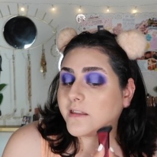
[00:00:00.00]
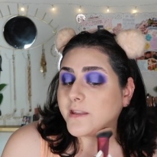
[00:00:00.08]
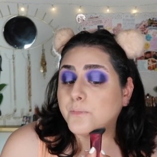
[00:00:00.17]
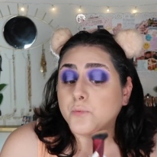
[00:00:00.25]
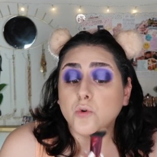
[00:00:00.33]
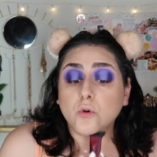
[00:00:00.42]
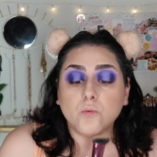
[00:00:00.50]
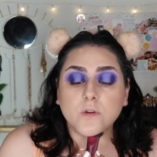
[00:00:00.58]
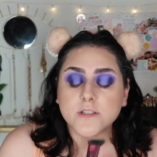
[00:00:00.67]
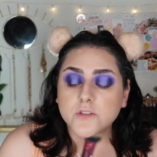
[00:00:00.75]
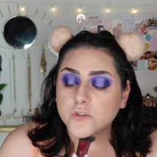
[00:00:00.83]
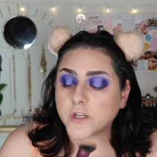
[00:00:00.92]
the pool
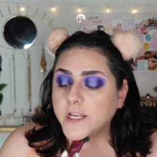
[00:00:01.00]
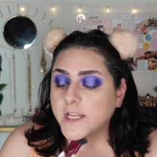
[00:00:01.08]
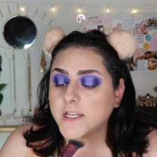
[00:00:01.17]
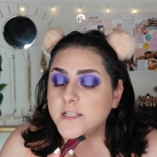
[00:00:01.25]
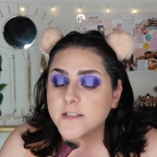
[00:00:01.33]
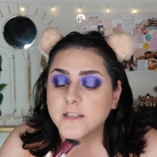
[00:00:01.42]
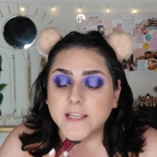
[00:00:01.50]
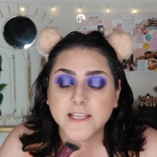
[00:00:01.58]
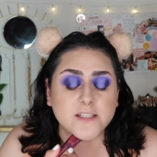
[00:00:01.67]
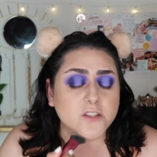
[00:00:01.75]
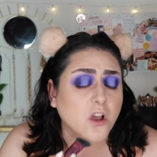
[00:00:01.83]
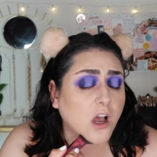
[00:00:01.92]
was drained,
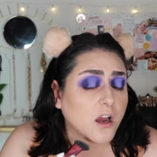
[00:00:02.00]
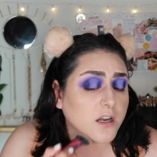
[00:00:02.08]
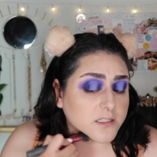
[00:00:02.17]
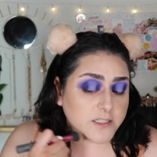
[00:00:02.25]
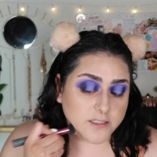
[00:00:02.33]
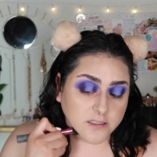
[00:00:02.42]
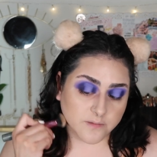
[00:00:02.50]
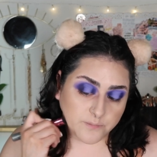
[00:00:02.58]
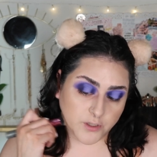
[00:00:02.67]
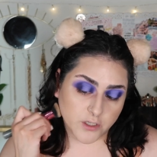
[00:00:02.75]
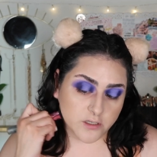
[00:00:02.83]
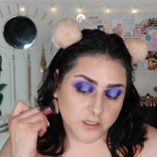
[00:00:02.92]
his cars, his
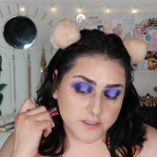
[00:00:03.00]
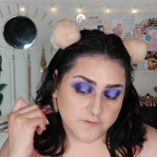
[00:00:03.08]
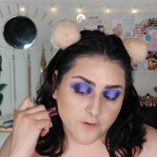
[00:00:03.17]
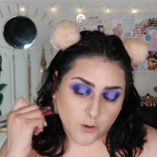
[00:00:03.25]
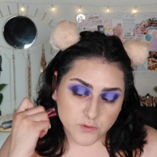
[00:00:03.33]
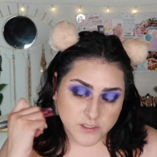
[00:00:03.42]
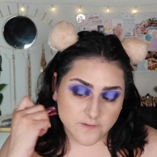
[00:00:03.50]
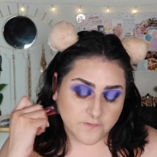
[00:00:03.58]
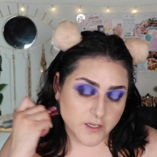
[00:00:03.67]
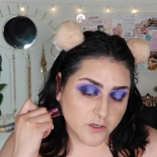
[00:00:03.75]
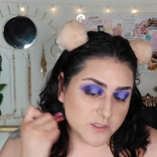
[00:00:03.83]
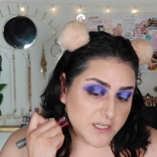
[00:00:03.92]
computers, phones, and
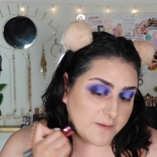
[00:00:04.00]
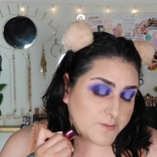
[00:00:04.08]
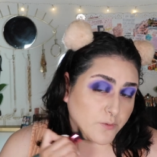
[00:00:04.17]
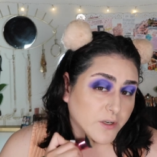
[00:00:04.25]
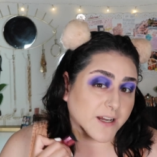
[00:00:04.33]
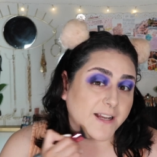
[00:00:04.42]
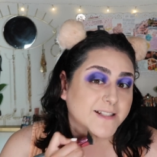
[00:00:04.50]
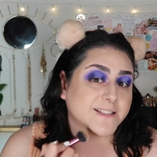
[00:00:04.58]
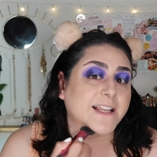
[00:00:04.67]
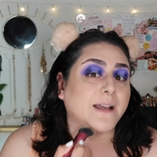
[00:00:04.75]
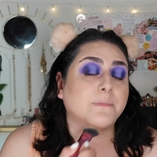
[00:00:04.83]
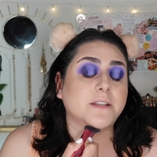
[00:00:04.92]
videotapes were
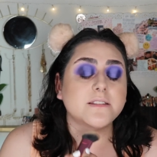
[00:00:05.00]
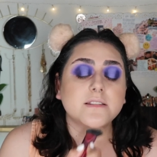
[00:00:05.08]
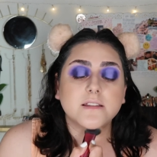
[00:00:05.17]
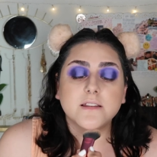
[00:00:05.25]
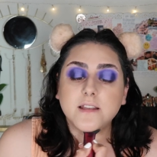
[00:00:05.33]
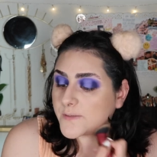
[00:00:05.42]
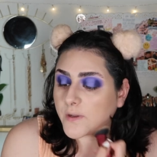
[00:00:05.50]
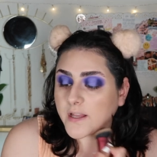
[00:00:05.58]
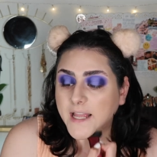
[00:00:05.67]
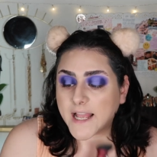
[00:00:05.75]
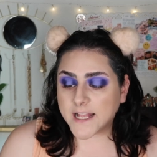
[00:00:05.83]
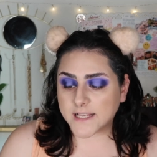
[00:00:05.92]
examined, as well
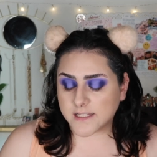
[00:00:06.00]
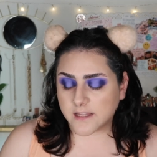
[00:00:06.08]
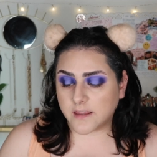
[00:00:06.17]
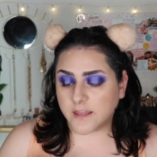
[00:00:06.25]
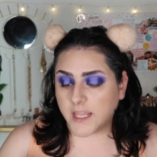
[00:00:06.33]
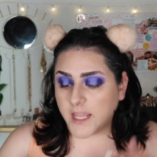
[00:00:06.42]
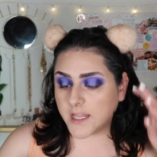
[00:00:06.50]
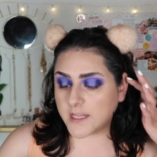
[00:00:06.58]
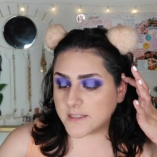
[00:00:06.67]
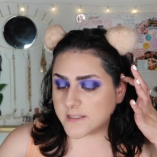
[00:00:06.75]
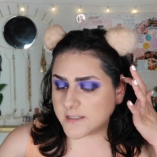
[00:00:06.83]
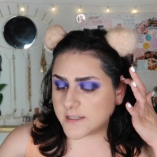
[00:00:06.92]
as
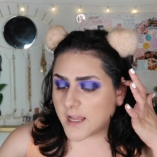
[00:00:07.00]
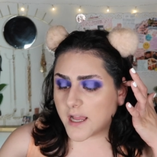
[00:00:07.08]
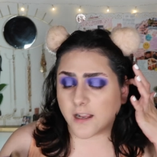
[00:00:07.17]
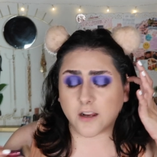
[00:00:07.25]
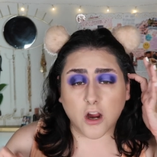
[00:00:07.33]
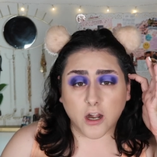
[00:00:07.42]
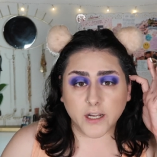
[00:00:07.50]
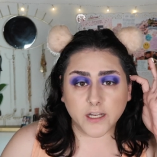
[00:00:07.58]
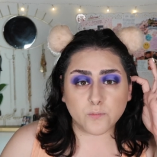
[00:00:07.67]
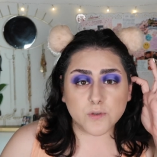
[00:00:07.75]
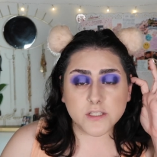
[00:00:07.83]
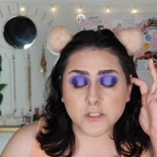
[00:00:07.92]
his uh,
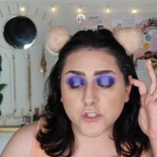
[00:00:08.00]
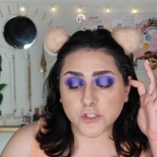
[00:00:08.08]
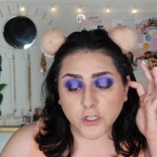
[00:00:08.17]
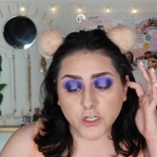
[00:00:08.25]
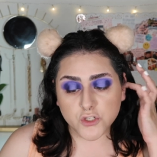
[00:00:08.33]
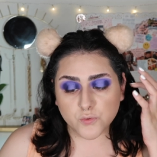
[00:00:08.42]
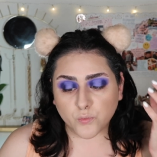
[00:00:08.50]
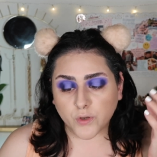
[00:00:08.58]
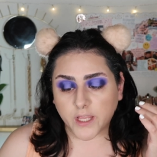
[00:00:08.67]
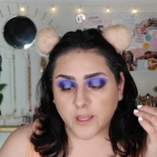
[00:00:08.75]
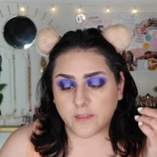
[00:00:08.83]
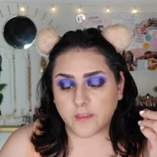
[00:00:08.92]
garden was searched
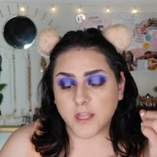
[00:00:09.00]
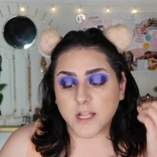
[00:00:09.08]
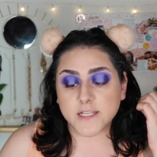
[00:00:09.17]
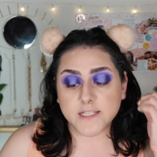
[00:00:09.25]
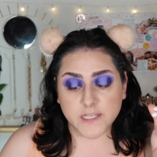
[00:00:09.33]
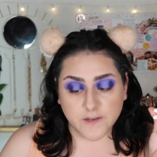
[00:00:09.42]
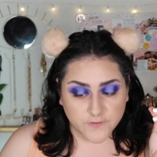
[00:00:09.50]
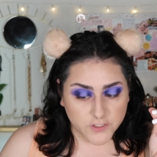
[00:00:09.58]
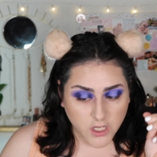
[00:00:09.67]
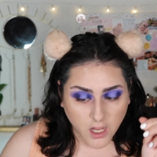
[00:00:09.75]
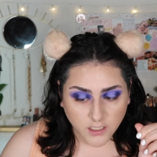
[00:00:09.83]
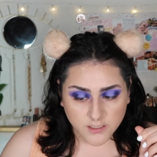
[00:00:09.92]
with sniffer
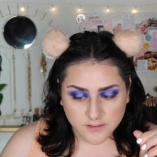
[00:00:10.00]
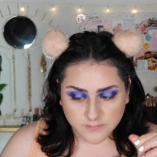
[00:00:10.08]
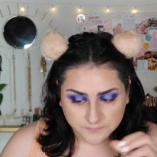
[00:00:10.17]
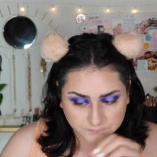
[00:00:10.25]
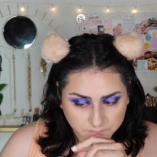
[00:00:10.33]
dogs,